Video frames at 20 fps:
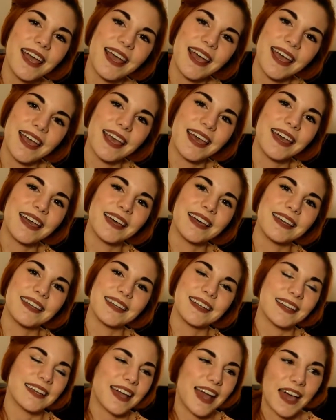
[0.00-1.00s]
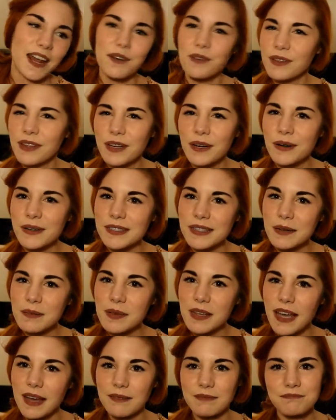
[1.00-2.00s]
And I don't really know what it's going to
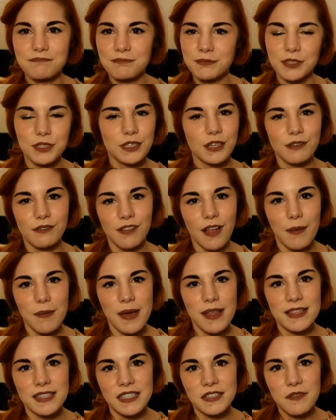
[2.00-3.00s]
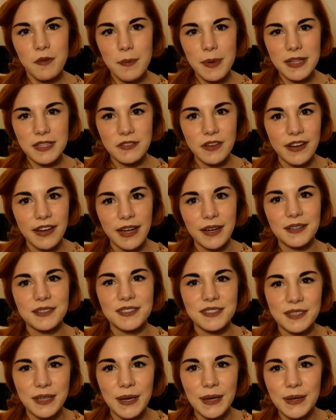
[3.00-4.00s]
be yet. We're just going to fly by the seat of our pants right now.
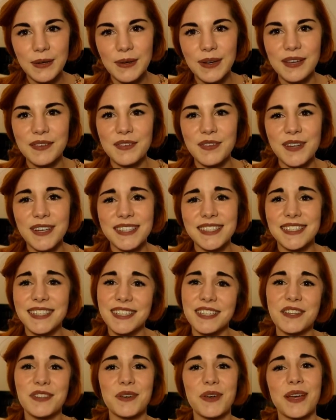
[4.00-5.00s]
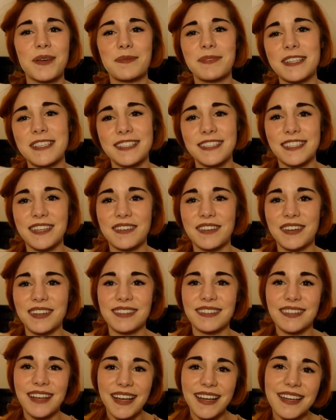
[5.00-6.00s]
So if you guys did enjoy it, please give it a
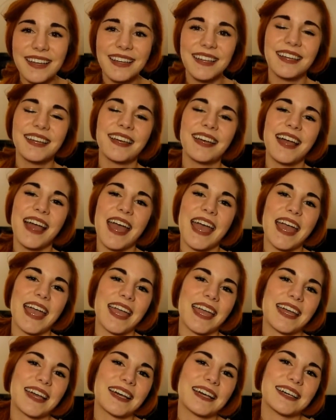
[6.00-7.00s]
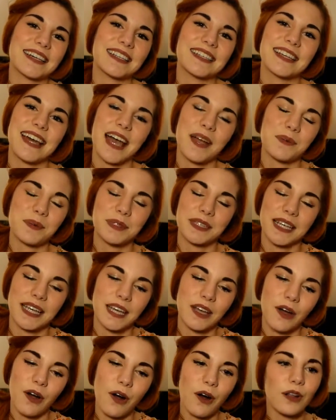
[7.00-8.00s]
like. And I will
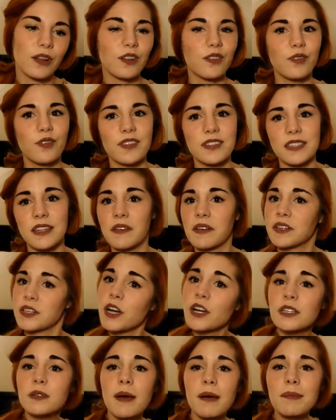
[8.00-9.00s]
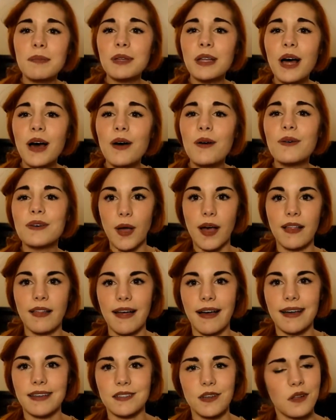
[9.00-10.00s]
link all of the stuff I talked about below, as well
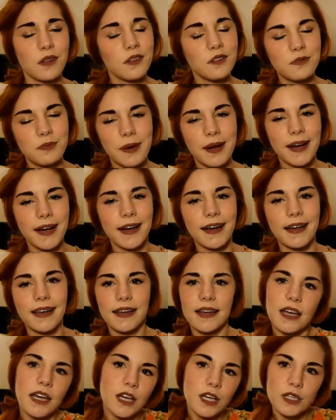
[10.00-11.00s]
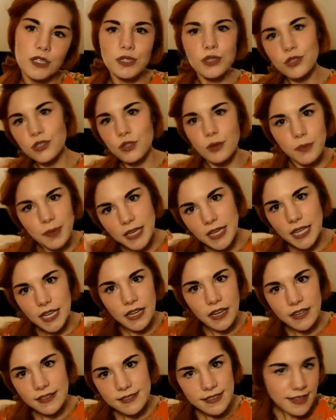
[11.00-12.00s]
as all of my social media
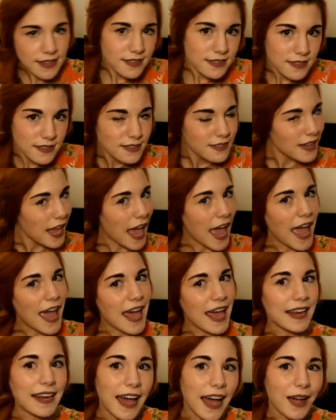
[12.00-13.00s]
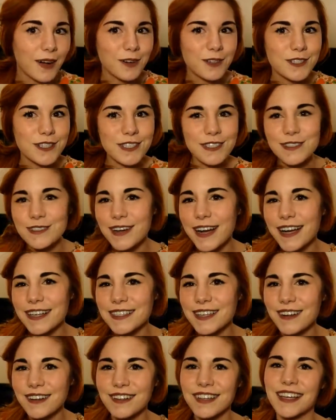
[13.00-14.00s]
announcements. And I will see you guys
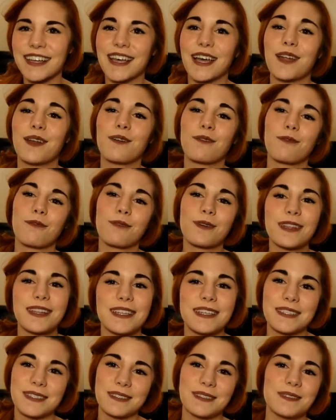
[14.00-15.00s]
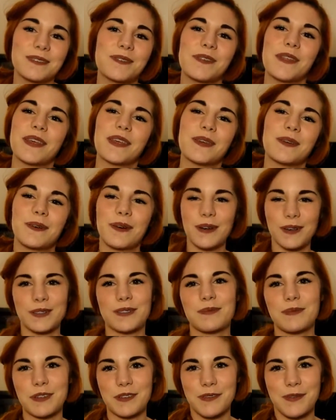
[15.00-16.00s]
all again really soon. Thank you all
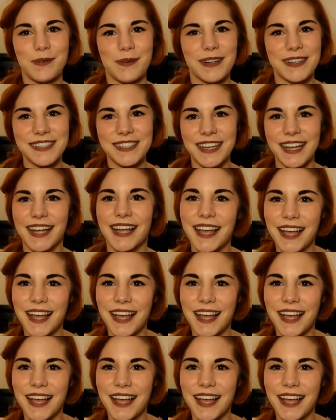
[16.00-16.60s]
so much for watching.